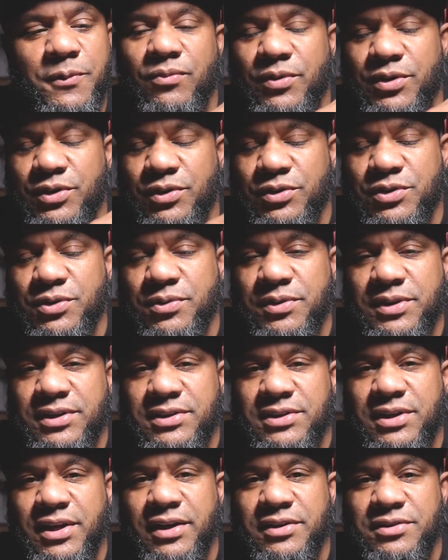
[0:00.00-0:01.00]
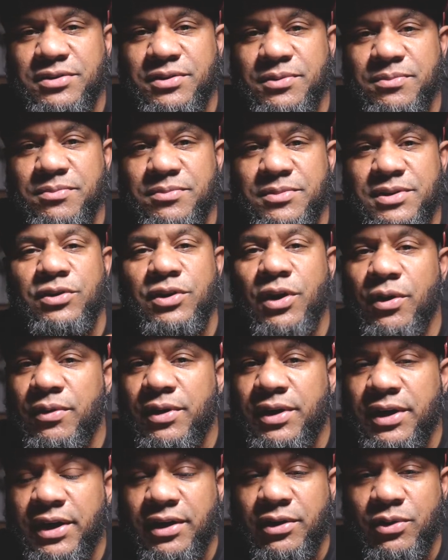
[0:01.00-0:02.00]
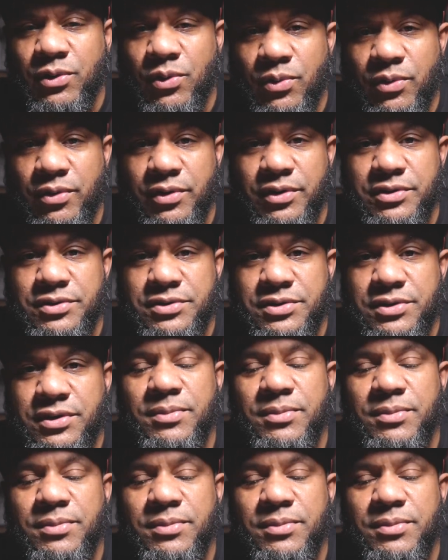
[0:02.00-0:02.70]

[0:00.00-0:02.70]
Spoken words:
When you're doing these customs, don't cut corners